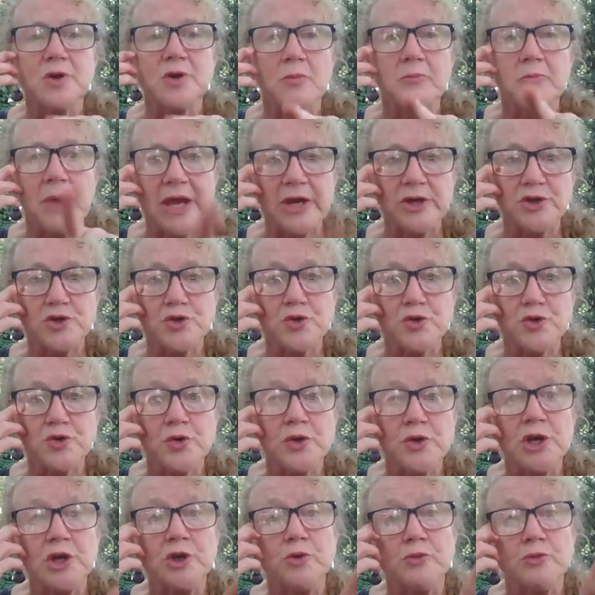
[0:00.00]
make sure
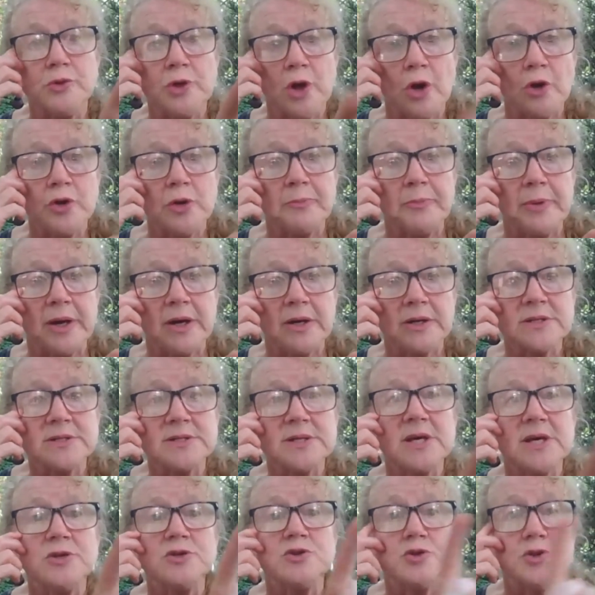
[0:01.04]
that you know your bugs
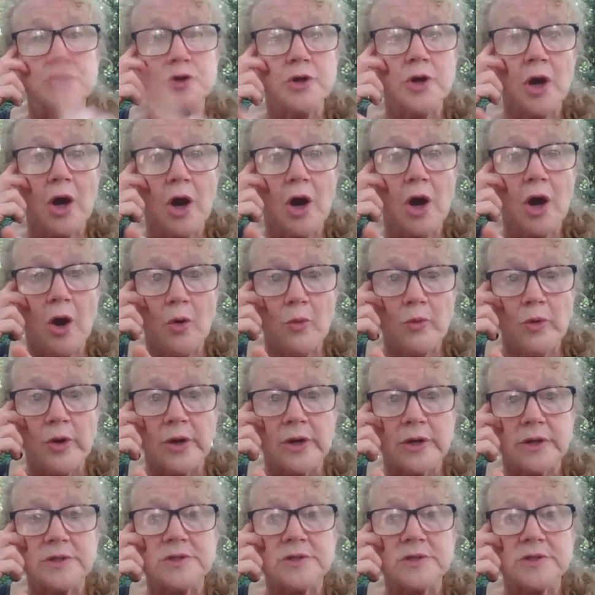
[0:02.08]
and do your homework